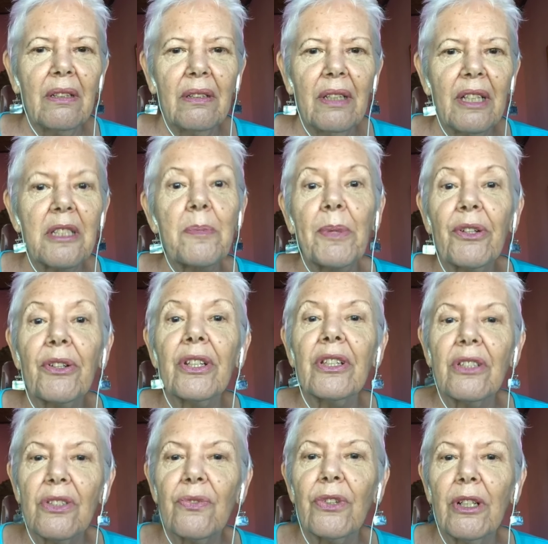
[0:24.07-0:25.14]

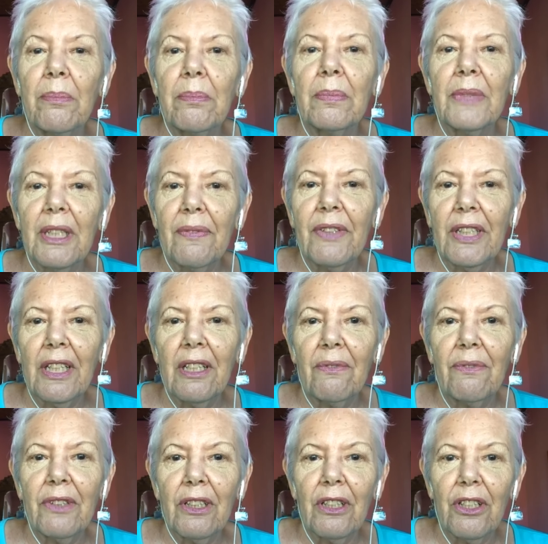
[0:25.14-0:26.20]
experience from living in a
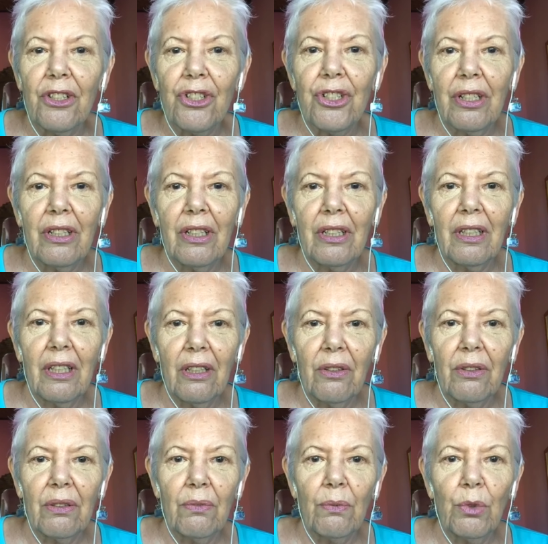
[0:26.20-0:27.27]
village
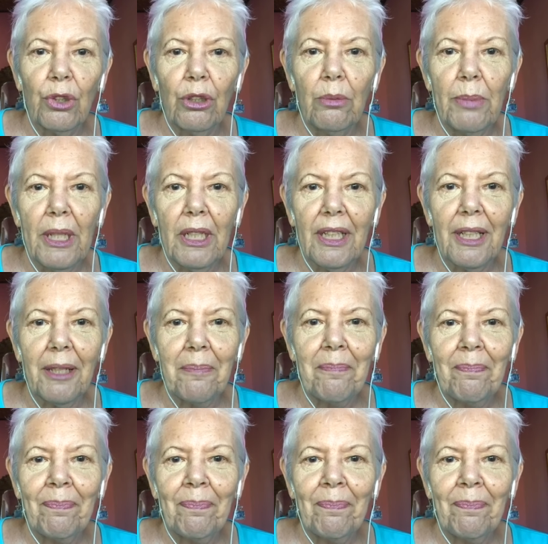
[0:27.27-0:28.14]
in rural Bali.